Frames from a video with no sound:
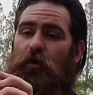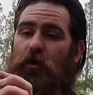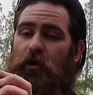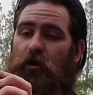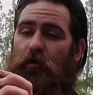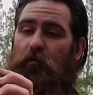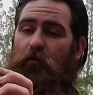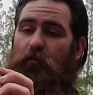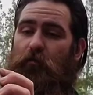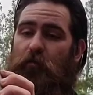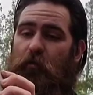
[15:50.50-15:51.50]

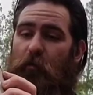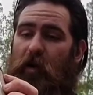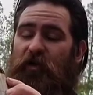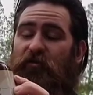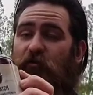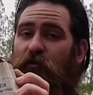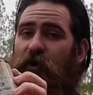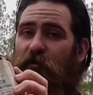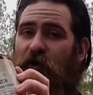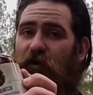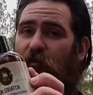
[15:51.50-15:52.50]
But do I
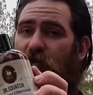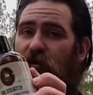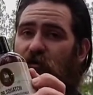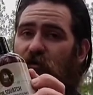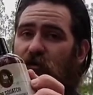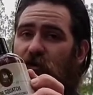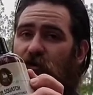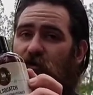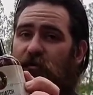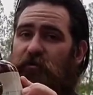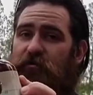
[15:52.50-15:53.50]
recommend the
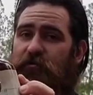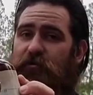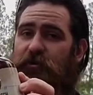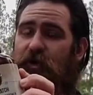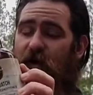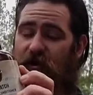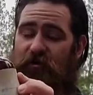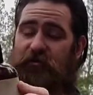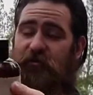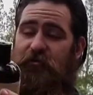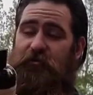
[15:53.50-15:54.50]
conditioner? I
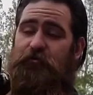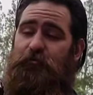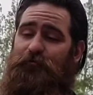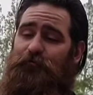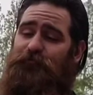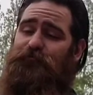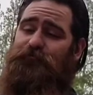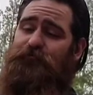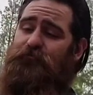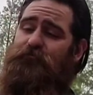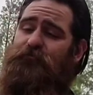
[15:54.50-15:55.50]
sure do.
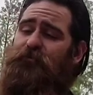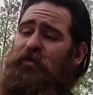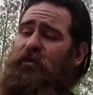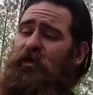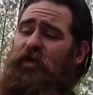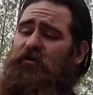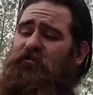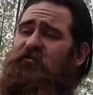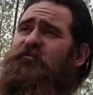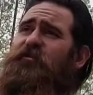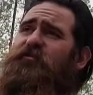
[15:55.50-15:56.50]
Because
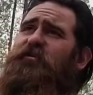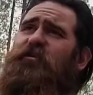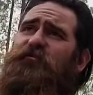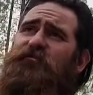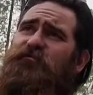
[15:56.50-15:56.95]
here's the thing.